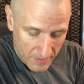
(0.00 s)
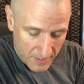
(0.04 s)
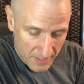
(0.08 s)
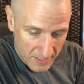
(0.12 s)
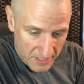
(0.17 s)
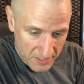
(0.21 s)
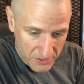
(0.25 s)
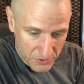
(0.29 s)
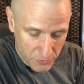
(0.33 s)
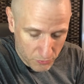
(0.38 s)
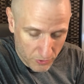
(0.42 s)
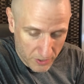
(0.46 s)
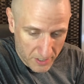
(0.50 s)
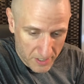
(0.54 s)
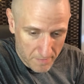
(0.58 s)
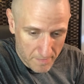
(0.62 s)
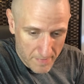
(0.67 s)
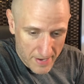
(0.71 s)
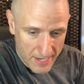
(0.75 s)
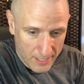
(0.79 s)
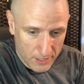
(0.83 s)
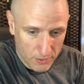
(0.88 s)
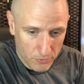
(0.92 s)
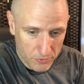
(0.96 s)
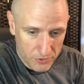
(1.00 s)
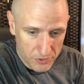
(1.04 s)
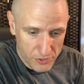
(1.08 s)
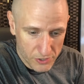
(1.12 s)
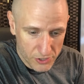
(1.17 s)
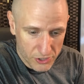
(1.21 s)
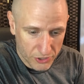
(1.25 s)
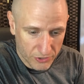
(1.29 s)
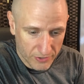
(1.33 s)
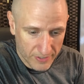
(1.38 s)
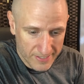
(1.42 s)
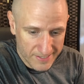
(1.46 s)
it's one of the
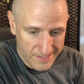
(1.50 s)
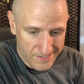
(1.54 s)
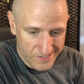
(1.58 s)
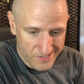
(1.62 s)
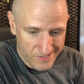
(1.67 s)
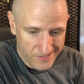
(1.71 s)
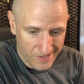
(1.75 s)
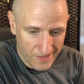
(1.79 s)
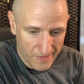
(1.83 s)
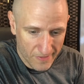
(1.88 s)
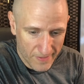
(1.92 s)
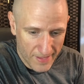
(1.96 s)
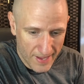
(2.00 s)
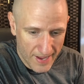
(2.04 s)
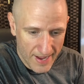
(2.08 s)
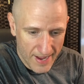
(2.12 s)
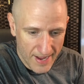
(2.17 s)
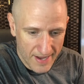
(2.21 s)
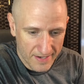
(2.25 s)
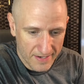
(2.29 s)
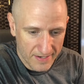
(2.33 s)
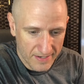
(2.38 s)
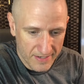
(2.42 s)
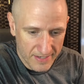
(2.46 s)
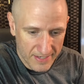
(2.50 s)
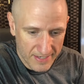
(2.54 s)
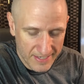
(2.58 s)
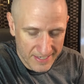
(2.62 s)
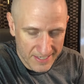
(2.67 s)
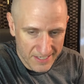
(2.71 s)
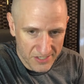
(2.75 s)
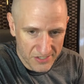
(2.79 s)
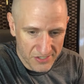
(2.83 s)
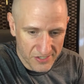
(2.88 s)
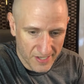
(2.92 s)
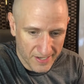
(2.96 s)
macronutrients that
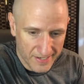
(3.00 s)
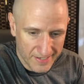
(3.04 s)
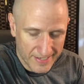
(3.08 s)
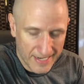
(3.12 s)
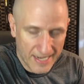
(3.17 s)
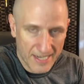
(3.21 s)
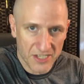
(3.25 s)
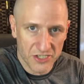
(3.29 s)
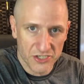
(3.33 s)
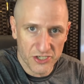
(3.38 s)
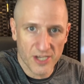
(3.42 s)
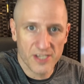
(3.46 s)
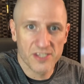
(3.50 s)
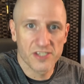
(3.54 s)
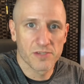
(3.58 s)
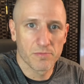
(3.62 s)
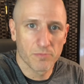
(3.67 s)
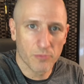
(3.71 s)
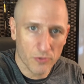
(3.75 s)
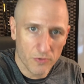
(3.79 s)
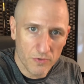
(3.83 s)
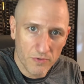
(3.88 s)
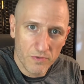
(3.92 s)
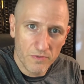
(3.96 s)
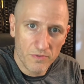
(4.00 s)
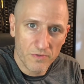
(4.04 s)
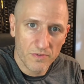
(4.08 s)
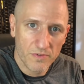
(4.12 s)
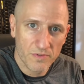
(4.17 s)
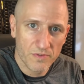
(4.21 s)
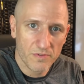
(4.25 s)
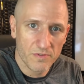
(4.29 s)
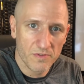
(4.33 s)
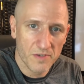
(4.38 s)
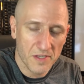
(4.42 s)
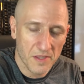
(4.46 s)
is digestible
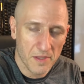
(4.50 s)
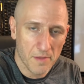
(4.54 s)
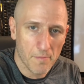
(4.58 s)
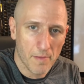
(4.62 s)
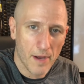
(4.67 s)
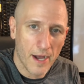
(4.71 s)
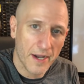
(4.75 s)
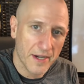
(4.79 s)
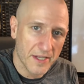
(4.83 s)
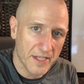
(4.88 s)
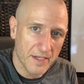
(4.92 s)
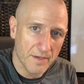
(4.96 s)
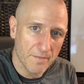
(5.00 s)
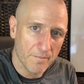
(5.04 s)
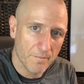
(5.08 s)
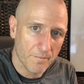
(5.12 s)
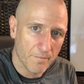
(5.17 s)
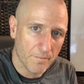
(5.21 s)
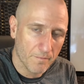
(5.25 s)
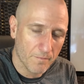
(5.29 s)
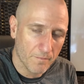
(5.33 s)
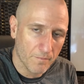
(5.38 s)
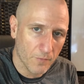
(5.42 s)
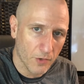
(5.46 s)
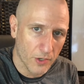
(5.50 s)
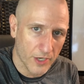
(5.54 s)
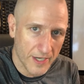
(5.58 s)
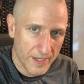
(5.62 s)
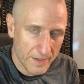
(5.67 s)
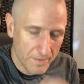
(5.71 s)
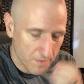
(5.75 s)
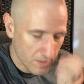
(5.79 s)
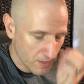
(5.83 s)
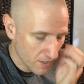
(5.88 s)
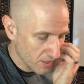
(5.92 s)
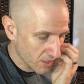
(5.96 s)
in the body,
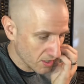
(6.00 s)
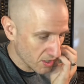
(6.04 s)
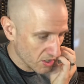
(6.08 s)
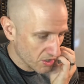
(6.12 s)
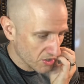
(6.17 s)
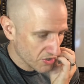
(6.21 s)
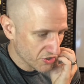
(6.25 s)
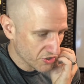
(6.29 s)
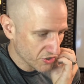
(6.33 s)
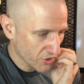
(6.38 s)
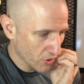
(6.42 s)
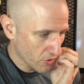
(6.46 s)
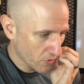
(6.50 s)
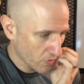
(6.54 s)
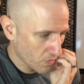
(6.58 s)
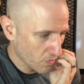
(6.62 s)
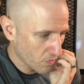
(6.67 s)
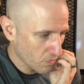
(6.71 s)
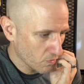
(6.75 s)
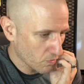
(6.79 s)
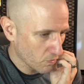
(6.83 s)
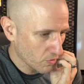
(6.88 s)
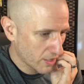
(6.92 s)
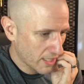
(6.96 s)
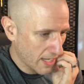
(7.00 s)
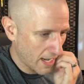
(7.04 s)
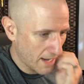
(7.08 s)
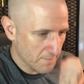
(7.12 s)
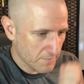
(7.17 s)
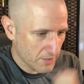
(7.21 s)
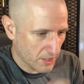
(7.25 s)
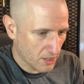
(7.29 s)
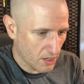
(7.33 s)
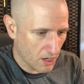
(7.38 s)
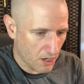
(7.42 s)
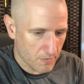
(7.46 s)
right? So what
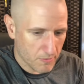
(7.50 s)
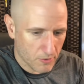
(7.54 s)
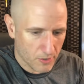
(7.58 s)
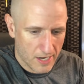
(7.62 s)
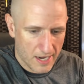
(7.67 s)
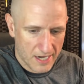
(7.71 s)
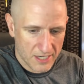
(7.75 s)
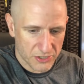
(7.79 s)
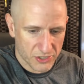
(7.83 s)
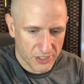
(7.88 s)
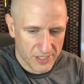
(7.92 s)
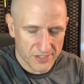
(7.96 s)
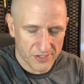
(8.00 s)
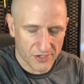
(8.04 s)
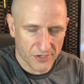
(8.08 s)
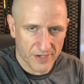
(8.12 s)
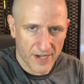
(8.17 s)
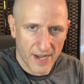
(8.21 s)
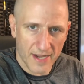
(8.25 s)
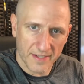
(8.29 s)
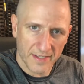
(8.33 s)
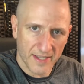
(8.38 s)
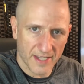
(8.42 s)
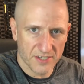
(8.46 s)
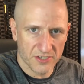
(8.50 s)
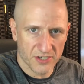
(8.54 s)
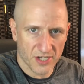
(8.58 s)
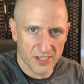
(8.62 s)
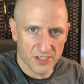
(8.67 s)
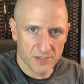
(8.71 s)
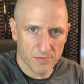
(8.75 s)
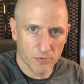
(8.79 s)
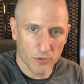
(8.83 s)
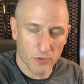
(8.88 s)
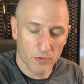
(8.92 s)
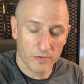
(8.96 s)
kind of carbohydrates are not
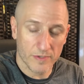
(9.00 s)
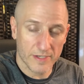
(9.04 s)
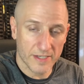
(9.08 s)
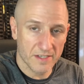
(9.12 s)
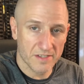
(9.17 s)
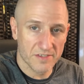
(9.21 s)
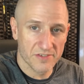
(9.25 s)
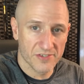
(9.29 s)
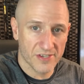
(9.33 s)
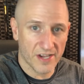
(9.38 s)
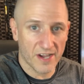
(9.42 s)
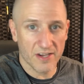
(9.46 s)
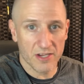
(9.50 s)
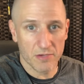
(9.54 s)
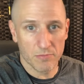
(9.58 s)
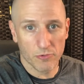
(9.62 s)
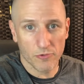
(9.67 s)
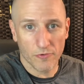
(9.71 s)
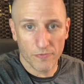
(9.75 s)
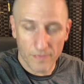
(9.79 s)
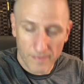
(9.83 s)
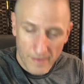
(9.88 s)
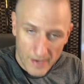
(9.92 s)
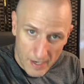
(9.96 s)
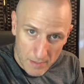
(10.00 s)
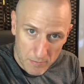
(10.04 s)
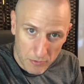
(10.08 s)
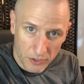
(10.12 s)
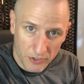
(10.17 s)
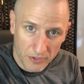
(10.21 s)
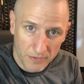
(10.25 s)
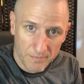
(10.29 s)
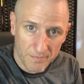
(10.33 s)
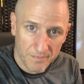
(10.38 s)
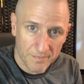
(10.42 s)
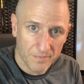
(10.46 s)
digestible? Insoluble
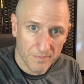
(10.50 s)
fiber,